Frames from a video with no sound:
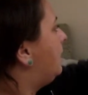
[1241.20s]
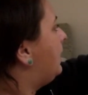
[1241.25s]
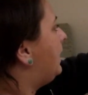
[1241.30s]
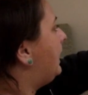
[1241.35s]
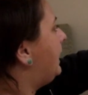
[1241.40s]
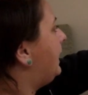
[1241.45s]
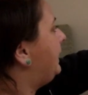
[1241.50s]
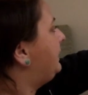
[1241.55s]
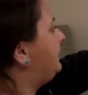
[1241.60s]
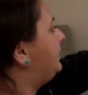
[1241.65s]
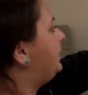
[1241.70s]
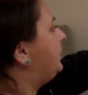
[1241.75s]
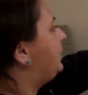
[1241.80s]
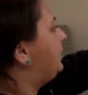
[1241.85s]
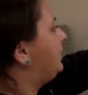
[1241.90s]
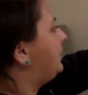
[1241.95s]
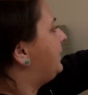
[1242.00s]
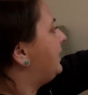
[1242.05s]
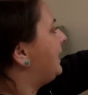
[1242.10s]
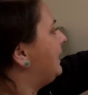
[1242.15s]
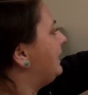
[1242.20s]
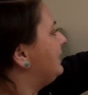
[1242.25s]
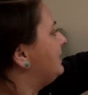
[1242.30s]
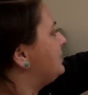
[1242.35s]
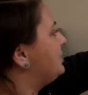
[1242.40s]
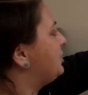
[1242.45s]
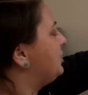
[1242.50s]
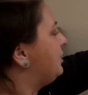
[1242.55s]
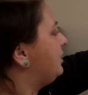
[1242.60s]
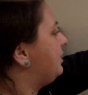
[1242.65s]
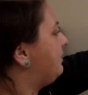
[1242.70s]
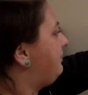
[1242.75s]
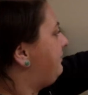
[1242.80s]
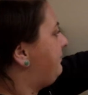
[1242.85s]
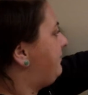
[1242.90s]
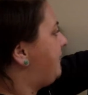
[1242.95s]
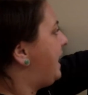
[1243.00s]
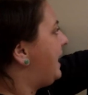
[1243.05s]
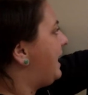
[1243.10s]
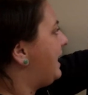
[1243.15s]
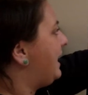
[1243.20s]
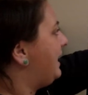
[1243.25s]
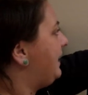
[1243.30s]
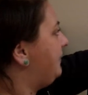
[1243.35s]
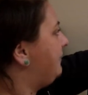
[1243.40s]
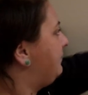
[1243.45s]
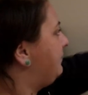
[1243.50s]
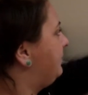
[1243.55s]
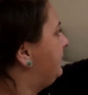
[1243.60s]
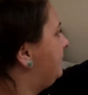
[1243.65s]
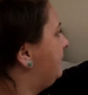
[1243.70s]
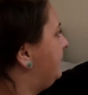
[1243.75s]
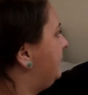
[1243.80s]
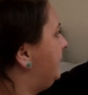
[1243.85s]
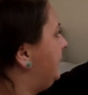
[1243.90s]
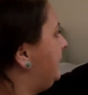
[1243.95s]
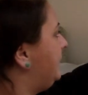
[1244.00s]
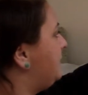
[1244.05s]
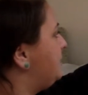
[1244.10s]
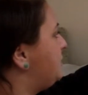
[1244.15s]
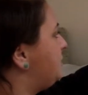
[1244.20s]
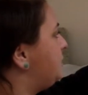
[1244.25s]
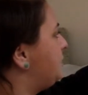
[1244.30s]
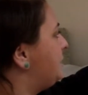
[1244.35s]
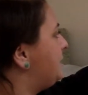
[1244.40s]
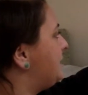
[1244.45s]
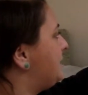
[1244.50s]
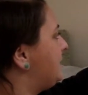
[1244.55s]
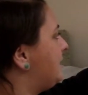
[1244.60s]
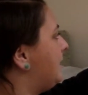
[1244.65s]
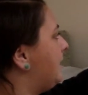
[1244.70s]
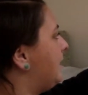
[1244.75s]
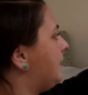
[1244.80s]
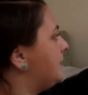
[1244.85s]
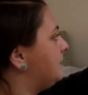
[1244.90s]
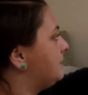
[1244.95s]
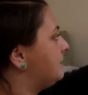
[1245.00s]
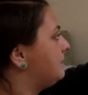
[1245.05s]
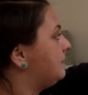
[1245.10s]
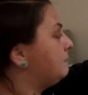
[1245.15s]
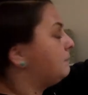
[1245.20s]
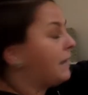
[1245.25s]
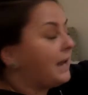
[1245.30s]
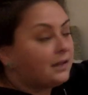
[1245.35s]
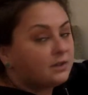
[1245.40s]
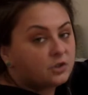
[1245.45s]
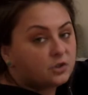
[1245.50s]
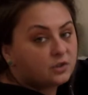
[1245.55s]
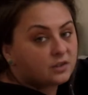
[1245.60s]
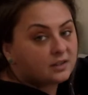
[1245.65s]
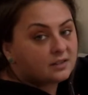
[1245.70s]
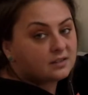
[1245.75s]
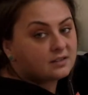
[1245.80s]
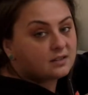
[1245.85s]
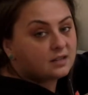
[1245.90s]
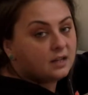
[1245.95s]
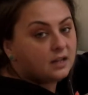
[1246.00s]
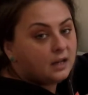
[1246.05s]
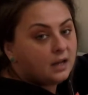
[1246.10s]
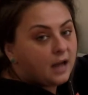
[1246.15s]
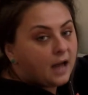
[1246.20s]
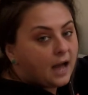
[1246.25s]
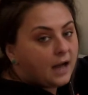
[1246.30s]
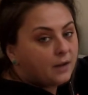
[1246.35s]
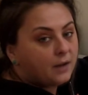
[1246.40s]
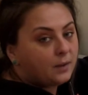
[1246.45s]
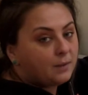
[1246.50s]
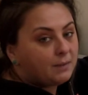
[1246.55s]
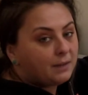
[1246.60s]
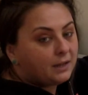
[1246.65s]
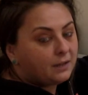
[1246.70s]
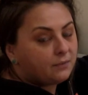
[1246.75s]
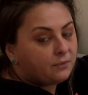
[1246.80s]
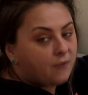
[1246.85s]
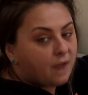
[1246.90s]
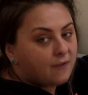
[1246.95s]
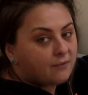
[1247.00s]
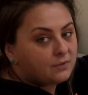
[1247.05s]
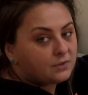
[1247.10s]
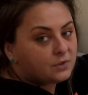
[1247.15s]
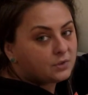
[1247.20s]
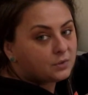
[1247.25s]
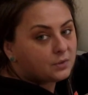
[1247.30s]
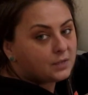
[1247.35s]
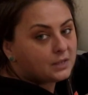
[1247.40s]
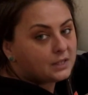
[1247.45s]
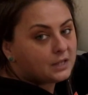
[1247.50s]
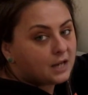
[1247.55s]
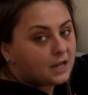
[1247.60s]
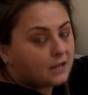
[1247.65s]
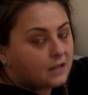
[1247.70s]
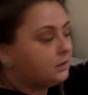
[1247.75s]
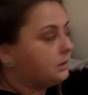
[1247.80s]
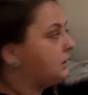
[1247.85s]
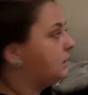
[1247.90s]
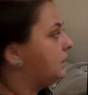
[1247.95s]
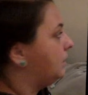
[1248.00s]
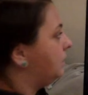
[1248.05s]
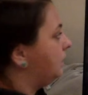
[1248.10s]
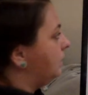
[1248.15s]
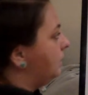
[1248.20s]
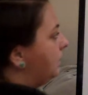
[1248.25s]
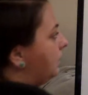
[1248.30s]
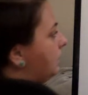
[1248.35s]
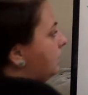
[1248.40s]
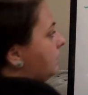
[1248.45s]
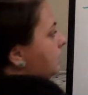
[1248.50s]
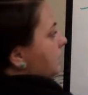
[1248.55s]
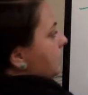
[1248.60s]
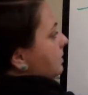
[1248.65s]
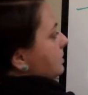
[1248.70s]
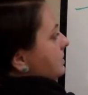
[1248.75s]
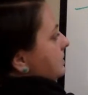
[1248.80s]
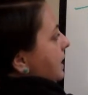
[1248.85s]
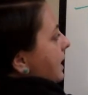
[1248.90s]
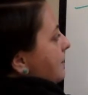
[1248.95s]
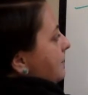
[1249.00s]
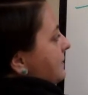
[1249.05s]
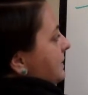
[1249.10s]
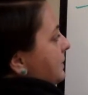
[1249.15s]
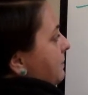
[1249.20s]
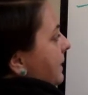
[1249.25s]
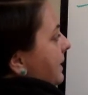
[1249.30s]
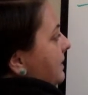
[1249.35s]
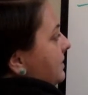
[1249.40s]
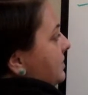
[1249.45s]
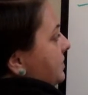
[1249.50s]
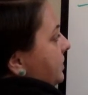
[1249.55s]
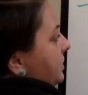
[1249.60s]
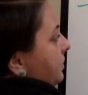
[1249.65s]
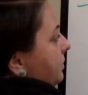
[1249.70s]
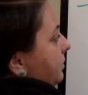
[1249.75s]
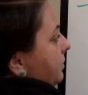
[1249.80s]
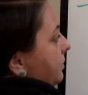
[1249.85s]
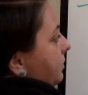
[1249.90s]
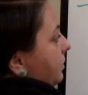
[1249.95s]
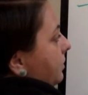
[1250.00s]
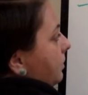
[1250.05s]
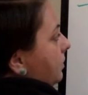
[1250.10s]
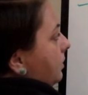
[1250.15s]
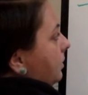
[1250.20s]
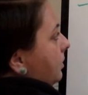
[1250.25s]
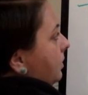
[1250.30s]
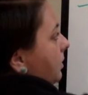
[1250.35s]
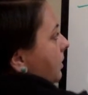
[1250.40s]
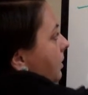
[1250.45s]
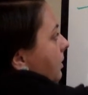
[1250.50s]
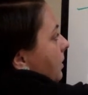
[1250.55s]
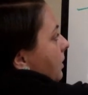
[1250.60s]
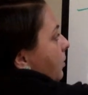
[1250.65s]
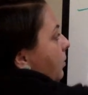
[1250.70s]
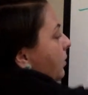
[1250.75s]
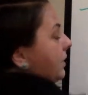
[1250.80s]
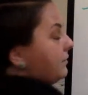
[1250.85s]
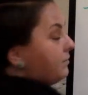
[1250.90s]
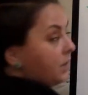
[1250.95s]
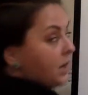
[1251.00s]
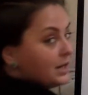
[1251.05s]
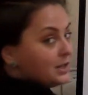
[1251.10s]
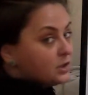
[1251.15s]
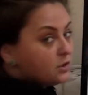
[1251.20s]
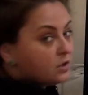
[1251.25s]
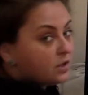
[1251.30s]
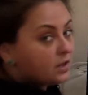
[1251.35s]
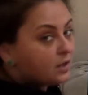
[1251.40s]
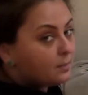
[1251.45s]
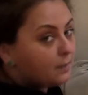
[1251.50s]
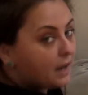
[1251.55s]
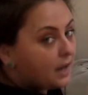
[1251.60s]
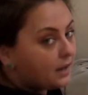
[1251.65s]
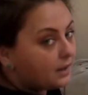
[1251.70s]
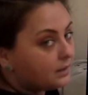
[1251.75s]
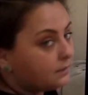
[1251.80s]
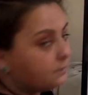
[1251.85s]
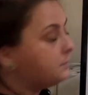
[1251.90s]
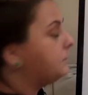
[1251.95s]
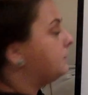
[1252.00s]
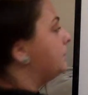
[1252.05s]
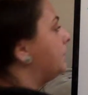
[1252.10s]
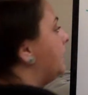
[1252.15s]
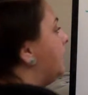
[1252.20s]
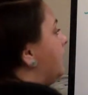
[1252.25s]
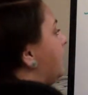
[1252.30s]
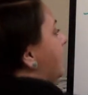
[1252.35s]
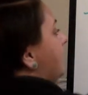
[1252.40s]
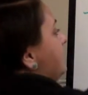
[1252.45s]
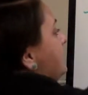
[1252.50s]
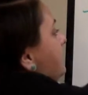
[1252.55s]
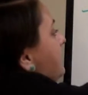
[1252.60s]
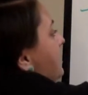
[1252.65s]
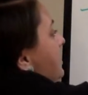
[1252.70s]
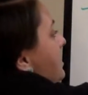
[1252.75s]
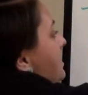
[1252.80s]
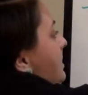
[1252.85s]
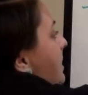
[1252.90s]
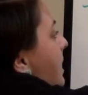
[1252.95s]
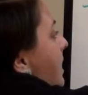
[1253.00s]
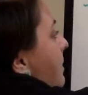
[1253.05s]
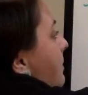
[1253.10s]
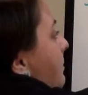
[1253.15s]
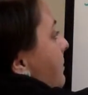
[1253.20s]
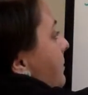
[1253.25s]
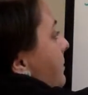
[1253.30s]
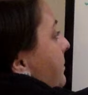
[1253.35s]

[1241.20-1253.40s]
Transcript: I know that I can turn a 5 into a 10 to match this. How do I make a 5 into a 10? Times it by 2. Whatever I do to the bottom, I do to the top.